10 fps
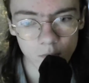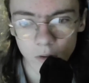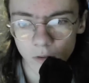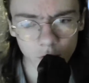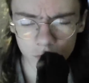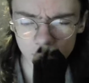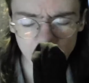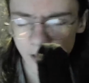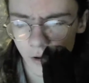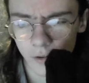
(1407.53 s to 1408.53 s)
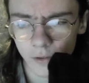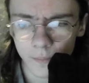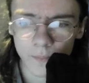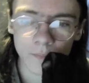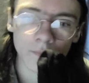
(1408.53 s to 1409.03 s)
Just really good.
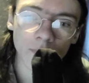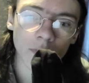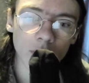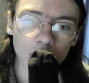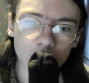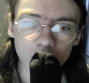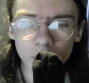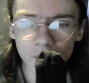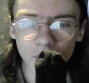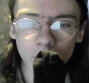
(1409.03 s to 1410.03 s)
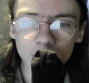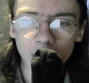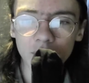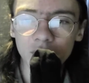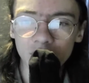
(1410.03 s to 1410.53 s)
The first film to
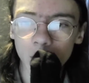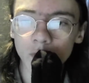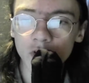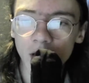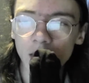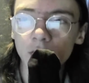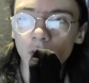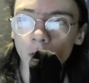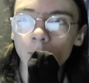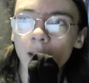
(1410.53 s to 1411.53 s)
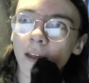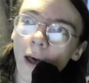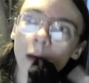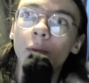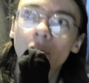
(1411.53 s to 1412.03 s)
have the soundtrack done by the
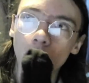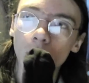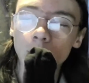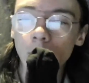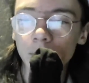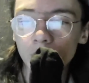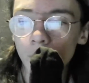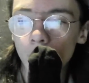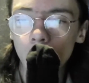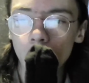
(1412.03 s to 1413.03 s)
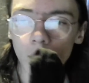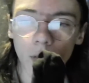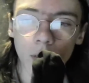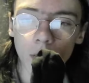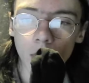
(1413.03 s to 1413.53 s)
guy I was talking about before,
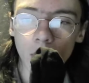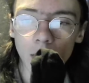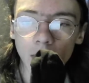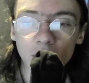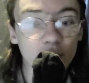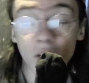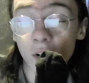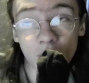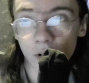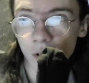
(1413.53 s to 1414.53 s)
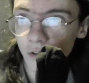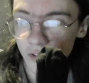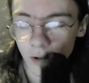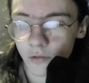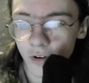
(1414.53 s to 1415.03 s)
and it's a very, very good
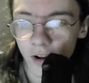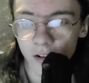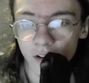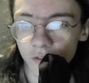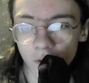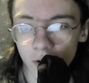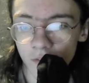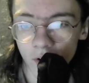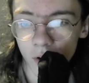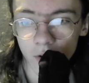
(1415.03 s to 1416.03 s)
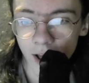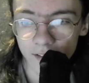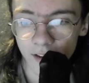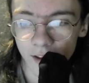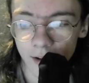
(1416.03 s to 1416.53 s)
soundtrack, and there's very, very good
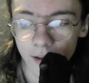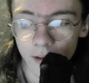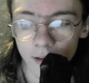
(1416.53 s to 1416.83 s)
acting in it.